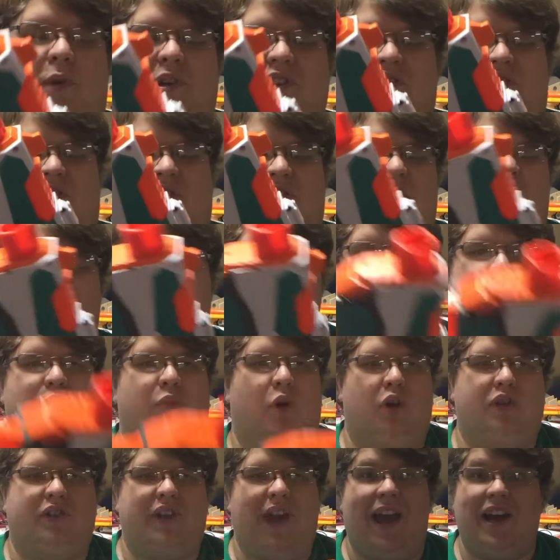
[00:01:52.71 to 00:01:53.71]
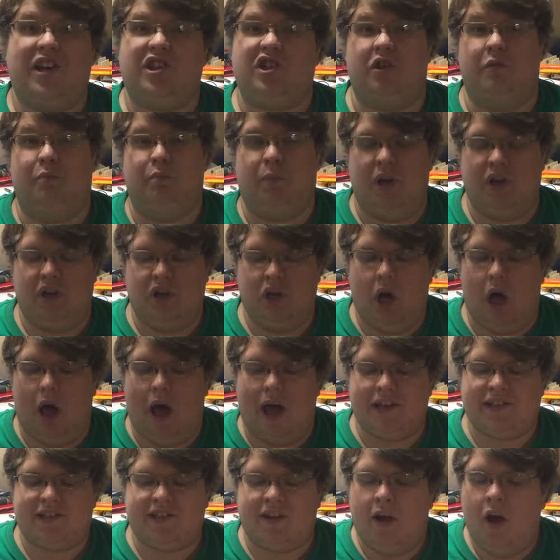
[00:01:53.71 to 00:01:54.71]
which is kind of bolt action but
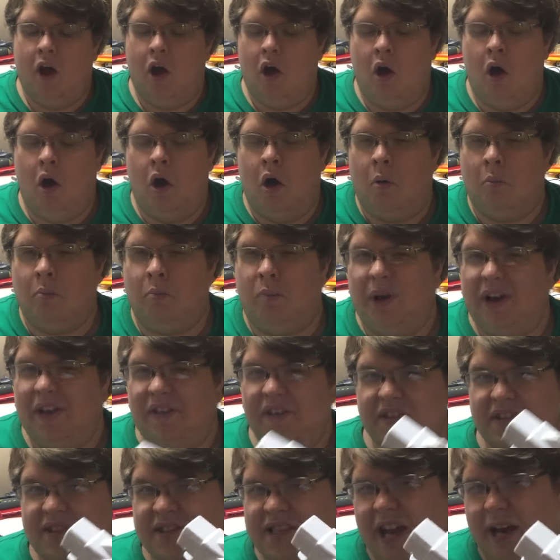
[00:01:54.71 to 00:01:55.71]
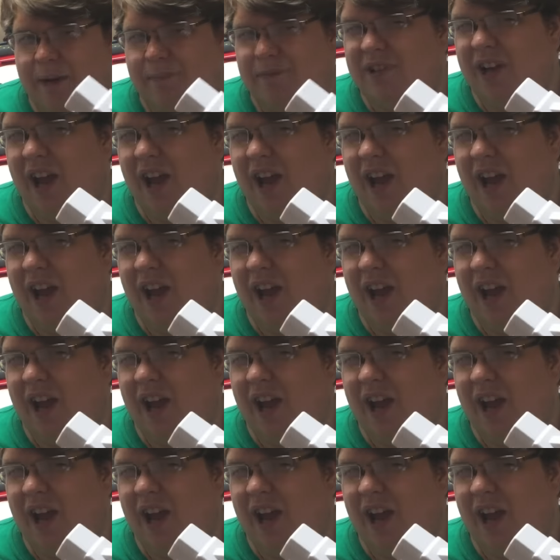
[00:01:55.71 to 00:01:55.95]
not, but at the same